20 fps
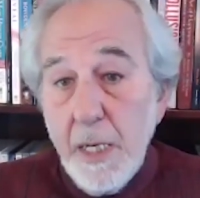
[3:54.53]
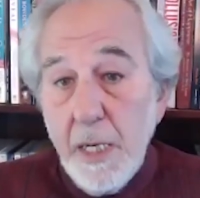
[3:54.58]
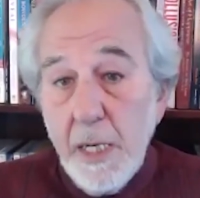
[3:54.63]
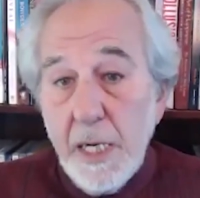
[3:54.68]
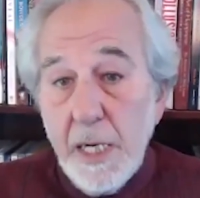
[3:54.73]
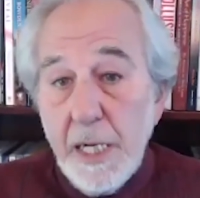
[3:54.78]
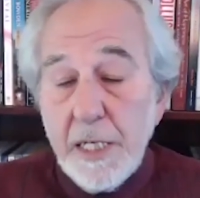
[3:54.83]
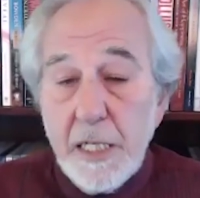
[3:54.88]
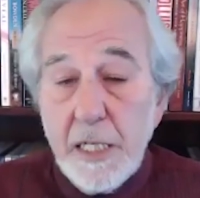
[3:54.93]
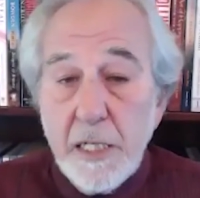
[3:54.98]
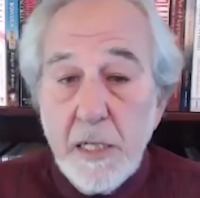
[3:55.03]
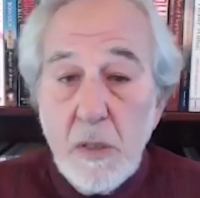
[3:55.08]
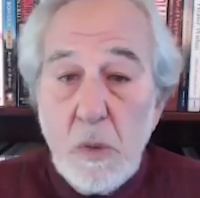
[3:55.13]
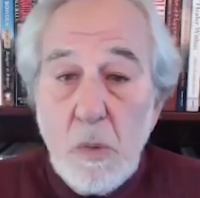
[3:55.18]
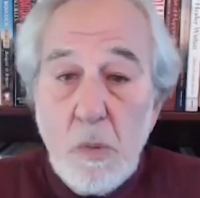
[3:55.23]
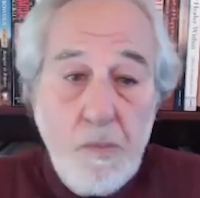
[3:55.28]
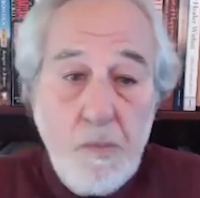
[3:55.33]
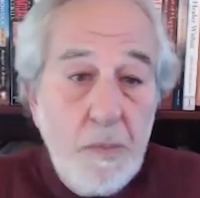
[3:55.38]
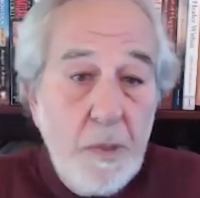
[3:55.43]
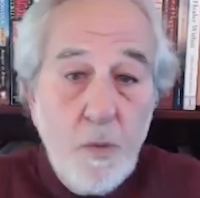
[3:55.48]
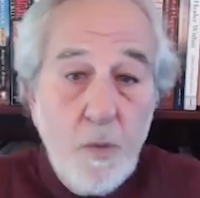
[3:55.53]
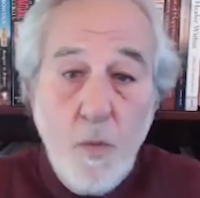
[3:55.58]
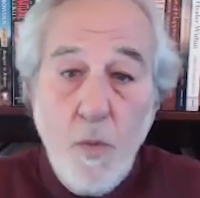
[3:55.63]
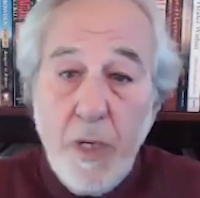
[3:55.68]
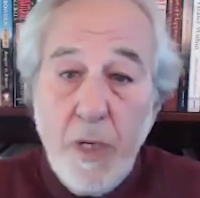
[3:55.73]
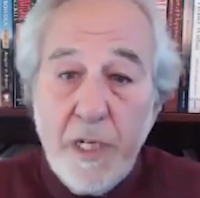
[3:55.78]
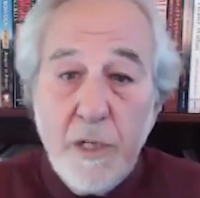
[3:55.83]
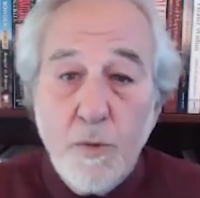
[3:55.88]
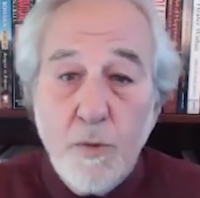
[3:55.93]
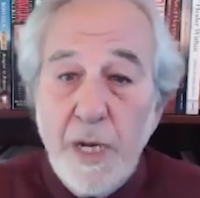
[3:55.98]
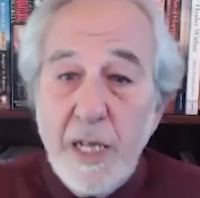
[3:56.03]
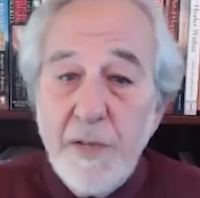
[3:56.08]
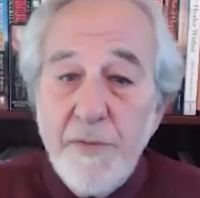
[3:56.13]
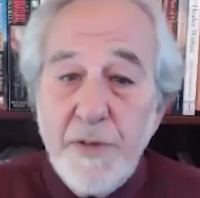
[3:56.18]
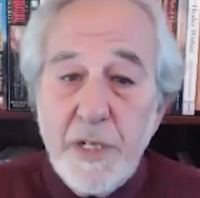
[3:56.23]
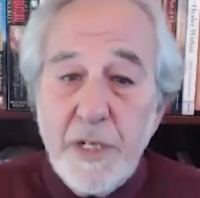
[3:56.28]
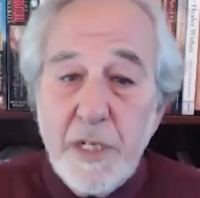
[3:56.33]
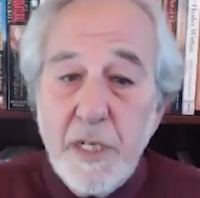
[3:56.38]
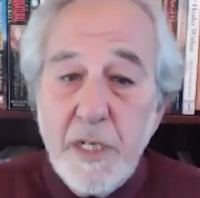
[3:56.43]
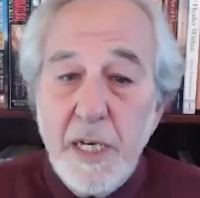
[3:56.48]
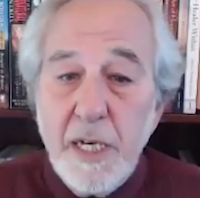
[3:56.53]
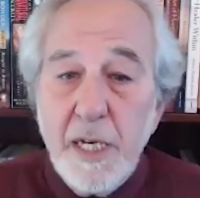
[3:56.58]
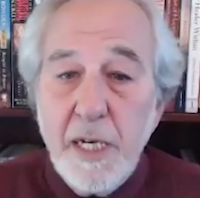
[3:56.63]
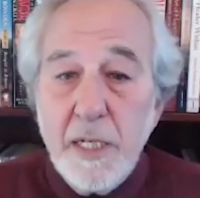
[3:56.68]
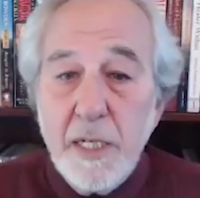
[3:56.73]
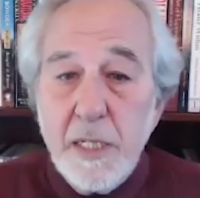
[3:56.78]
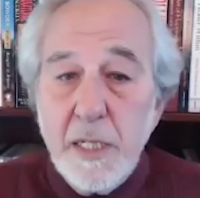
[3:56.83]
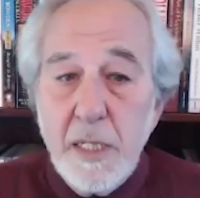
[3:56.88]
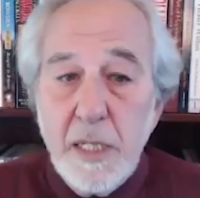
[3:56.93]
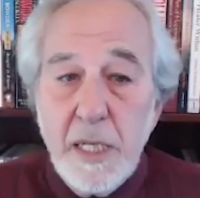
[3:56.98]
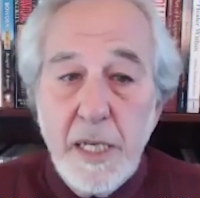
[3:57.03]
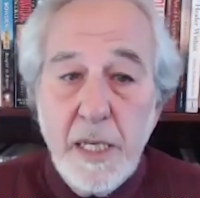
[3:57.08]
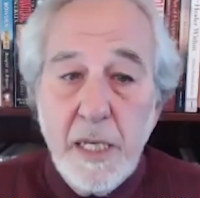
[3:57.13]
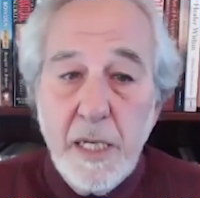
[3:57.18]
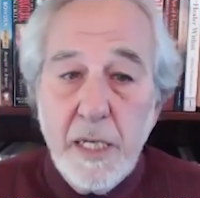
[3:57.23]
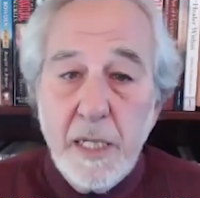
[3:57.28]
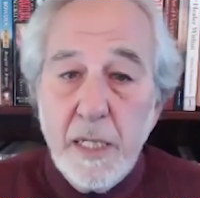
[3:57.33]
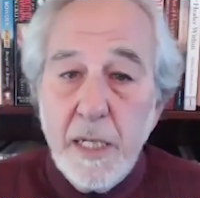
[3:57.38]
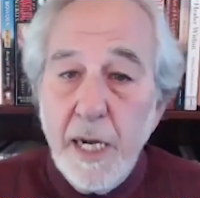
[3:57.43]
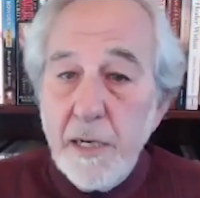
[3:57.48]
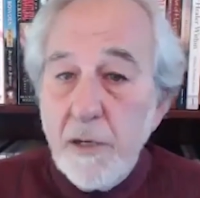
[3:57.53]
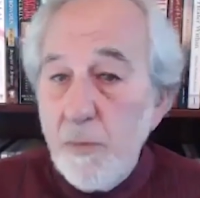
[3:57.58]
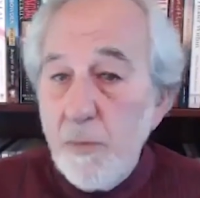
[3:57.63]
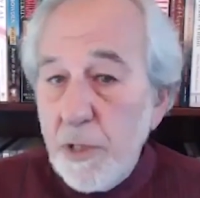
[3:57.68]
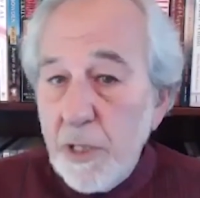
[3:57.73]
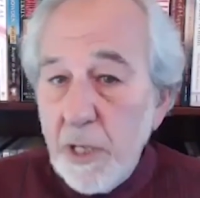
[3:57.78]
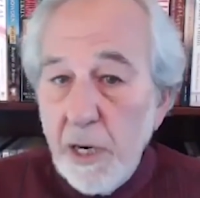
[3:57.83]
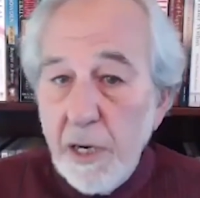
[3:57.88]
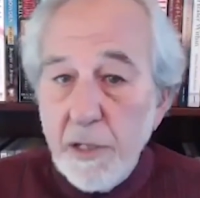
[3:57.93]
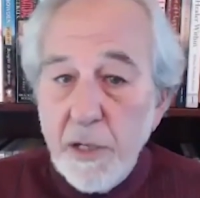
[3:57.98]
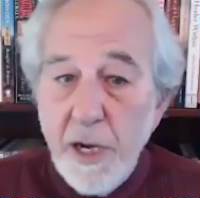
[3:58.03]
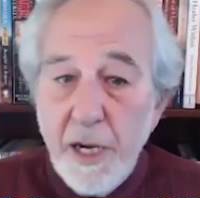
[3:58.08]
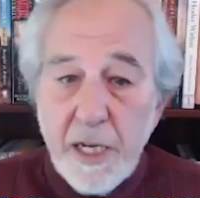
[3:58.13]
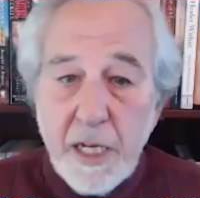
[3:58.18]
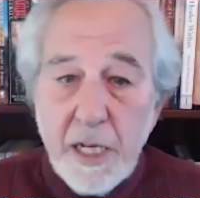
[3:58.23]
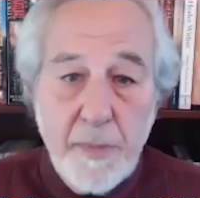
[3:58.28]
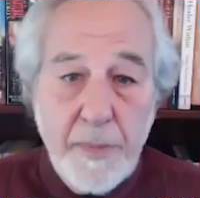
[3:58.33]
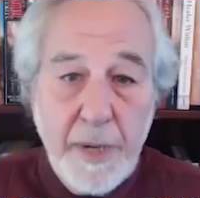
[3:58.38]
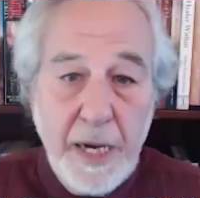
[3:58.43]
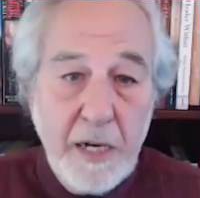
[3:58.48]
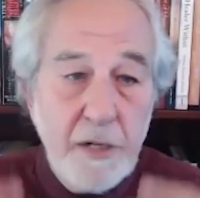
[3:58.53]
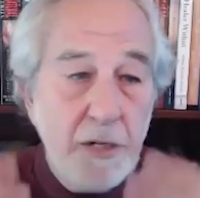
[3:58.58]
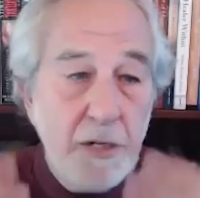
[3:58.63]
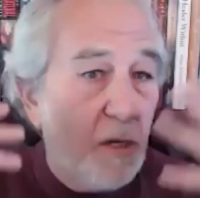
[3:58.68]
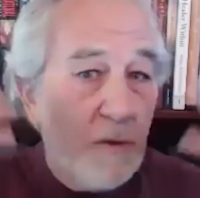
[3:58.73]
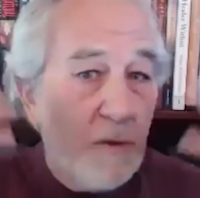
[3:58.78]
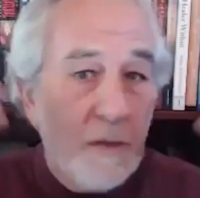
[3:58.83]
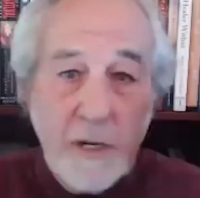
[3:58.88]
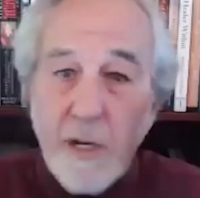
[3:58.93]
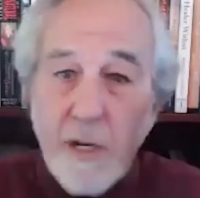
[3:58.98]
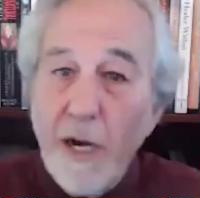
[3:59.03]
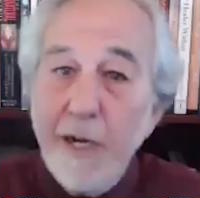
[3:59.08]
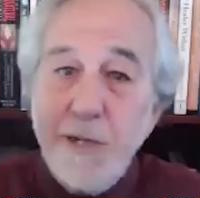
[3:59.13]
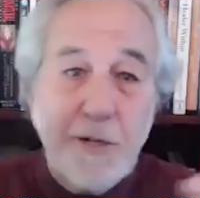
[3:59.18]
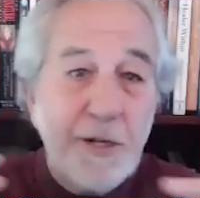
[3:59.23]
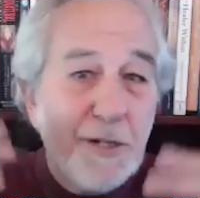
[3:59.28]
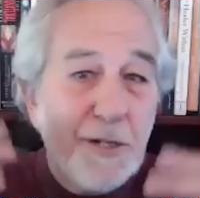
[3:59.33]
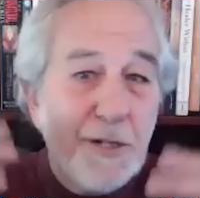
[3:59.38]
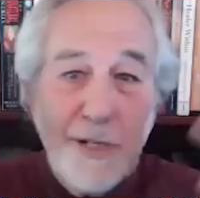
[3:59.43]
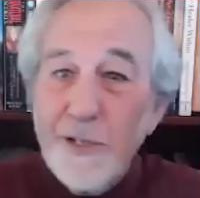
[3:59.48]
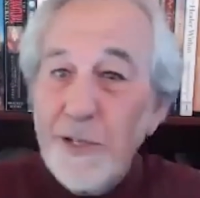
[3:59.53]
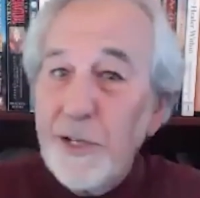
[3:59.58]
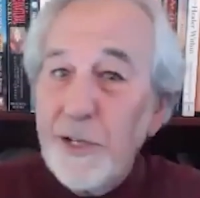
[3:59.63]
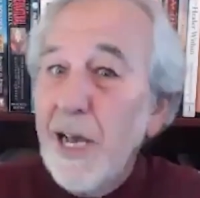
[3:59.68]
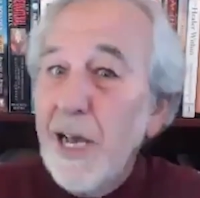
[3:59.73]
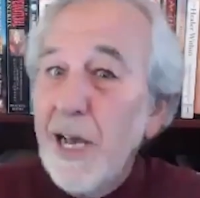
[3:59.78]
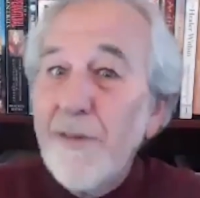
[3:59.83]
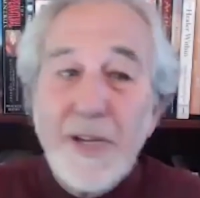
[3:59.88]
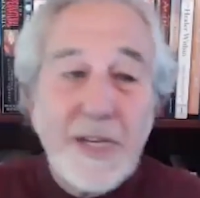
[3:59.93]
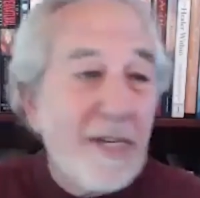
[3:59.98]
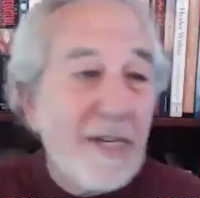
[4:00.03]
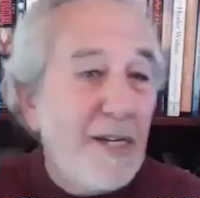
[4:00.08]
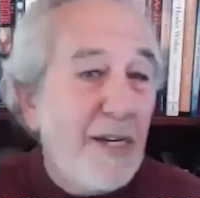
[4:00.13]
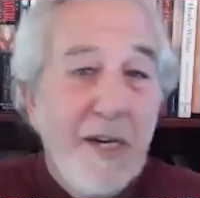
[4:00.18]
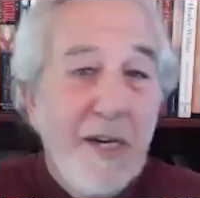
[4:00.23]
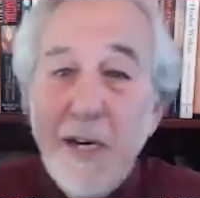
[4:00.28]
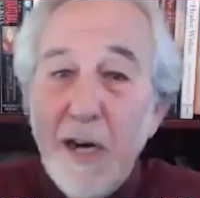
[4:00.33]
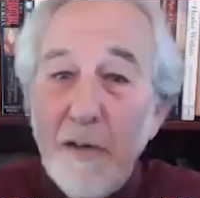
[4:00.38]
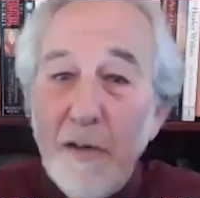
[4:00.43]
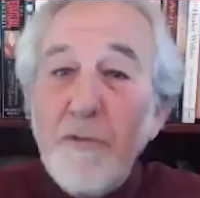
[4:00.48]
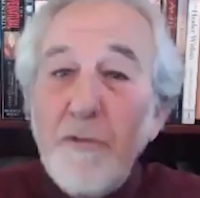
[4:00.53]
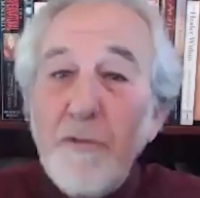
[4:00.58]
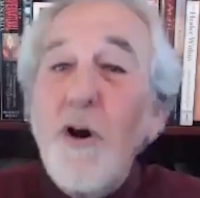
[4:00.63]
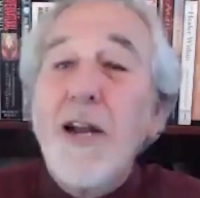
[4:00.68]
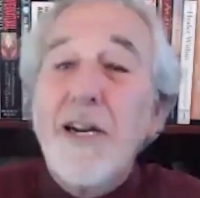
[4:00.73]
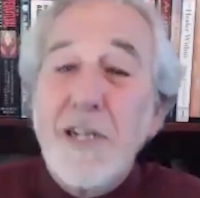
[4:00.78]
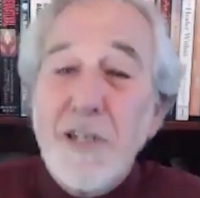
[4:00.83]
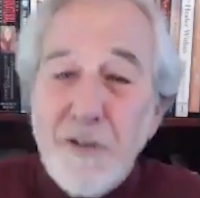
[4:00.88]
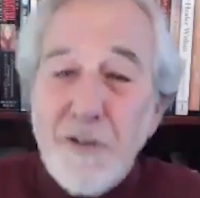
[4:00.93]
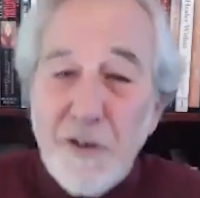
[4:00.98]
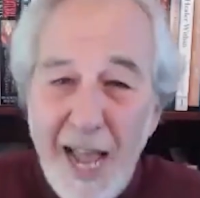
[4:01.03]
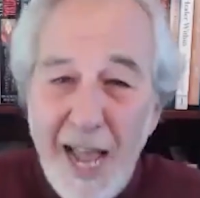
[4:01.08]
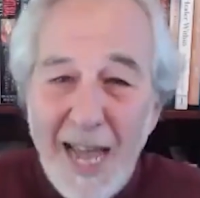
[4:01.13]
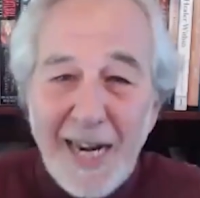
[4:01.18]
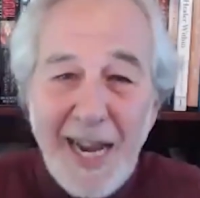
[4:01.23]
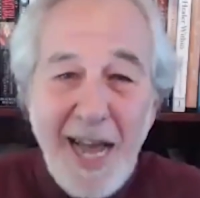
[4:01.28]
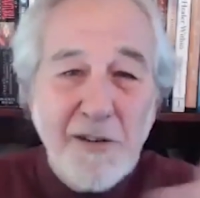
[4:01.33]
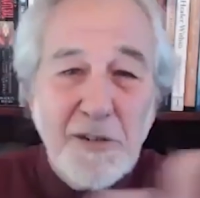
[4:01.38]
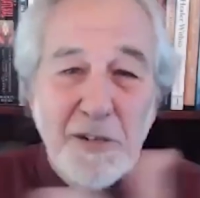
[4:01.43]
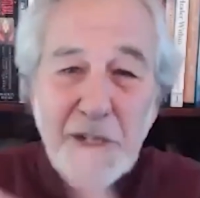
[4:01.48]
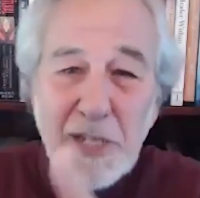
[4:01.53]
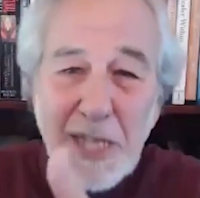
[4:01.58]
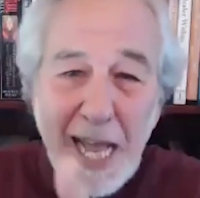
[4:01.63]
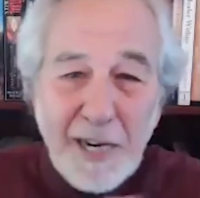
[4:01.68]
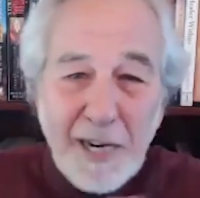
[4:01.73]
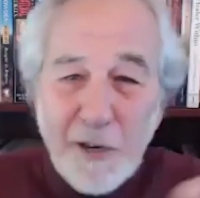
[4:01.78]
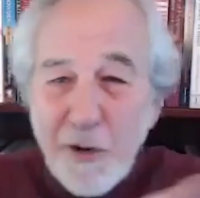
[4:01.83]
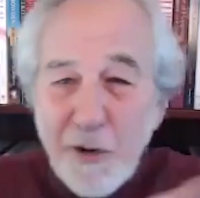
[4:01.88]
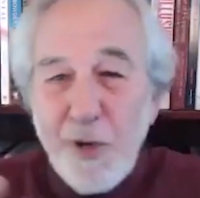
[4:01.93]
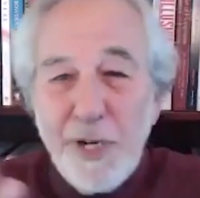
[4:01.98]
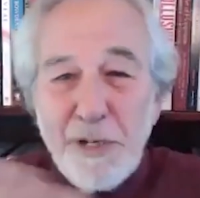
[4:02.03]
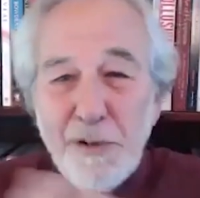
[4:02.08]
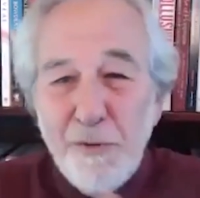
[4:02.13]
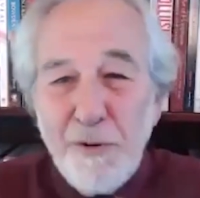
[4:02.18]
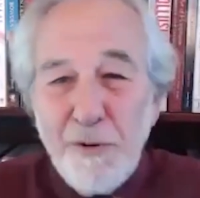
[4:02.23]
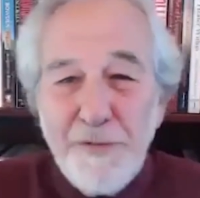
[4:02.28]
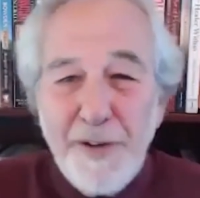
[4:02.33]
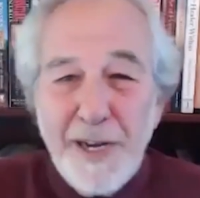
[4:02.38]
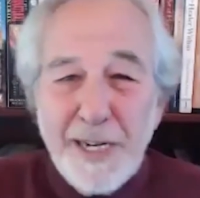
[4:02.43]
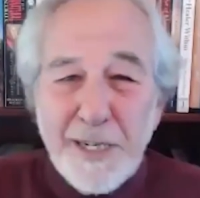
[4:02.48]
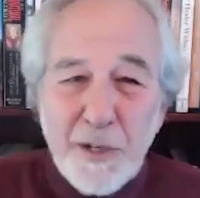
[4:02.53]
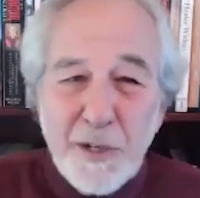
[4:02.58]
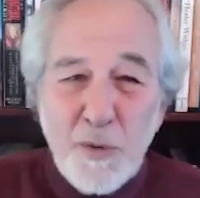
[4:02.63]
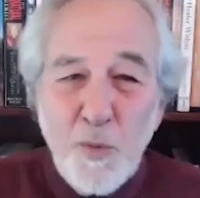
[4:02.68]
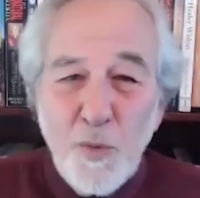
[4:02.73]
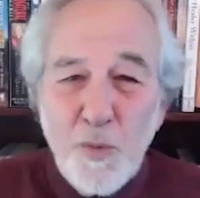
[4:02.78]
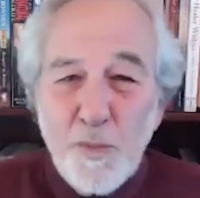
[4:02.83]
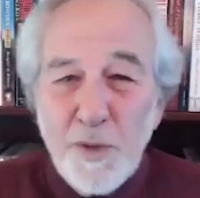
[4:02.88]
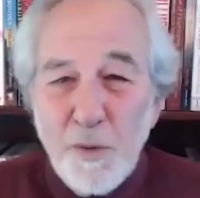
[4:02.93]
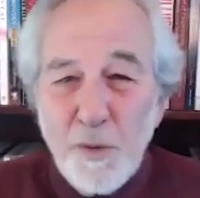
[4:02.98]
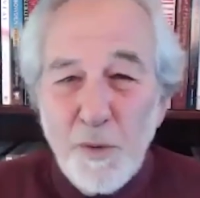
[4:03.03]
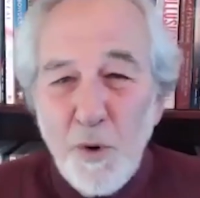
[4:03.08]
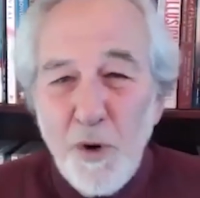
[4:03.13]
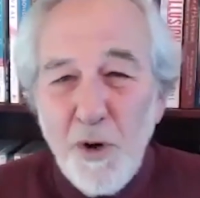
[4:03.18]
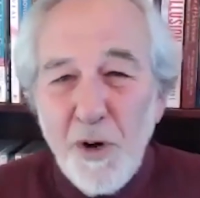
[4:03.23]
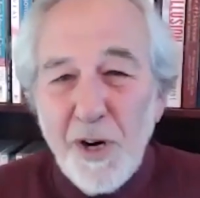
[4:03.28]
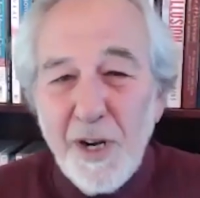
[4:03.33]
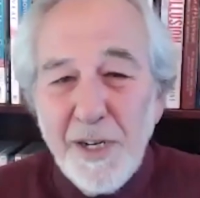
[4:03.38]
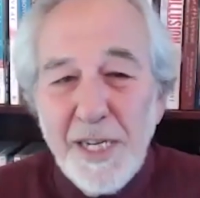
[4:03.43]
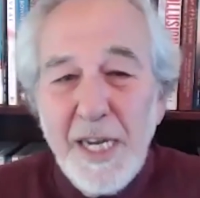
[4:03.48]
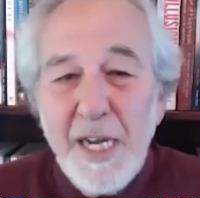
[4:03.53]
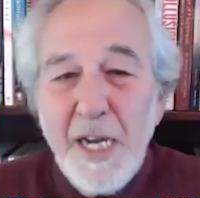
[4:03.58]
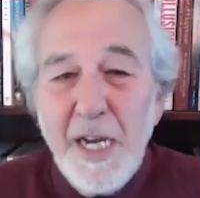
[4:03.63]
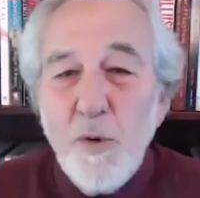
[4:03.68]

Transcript: And I say, so, but what's the relevance, as Nia and Dr. Buttar are talking about, the consciousness and having a thought in your head? How is that going to affect the world?